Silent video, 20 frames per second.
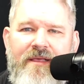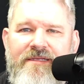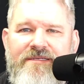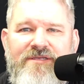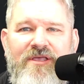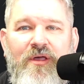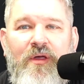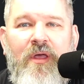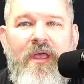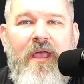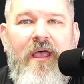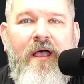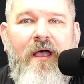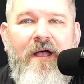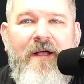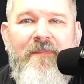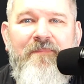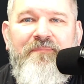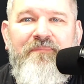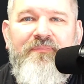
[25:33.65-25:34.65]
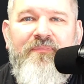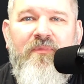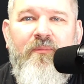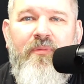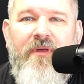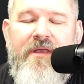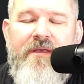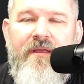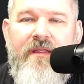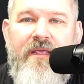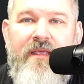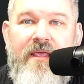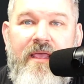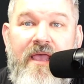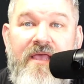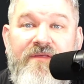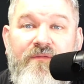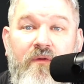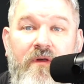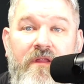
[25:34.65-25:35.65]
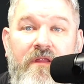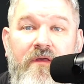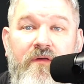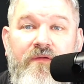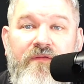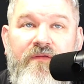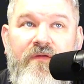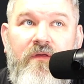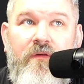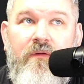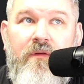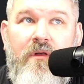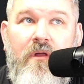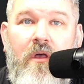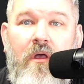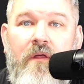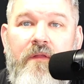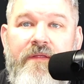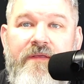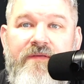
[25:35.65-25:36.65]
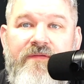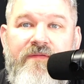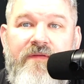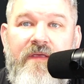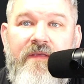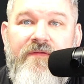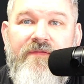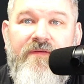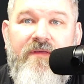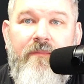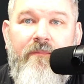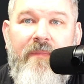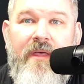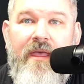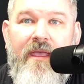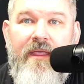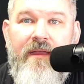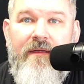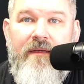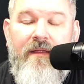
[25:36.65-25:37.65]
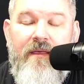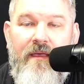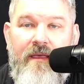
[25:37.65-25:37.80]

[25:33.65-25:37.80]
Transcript: So, but he has one of those too, and all these things combined,